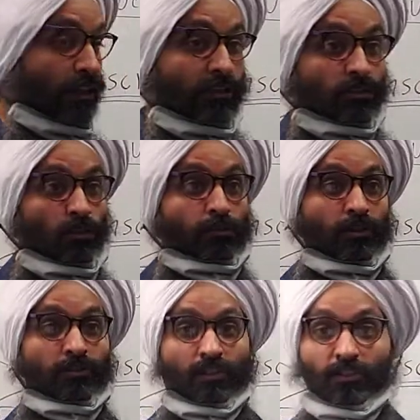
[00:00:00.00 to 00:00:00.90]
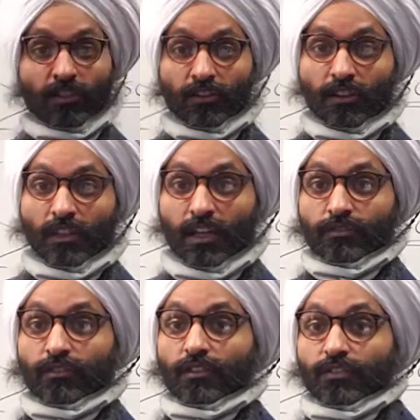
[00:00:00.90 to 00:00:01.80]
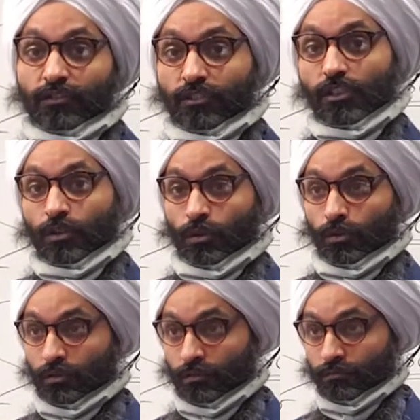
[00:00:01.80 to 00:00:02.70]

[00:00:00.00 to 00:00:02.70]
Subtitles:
has no business in the life of a 50-year-old.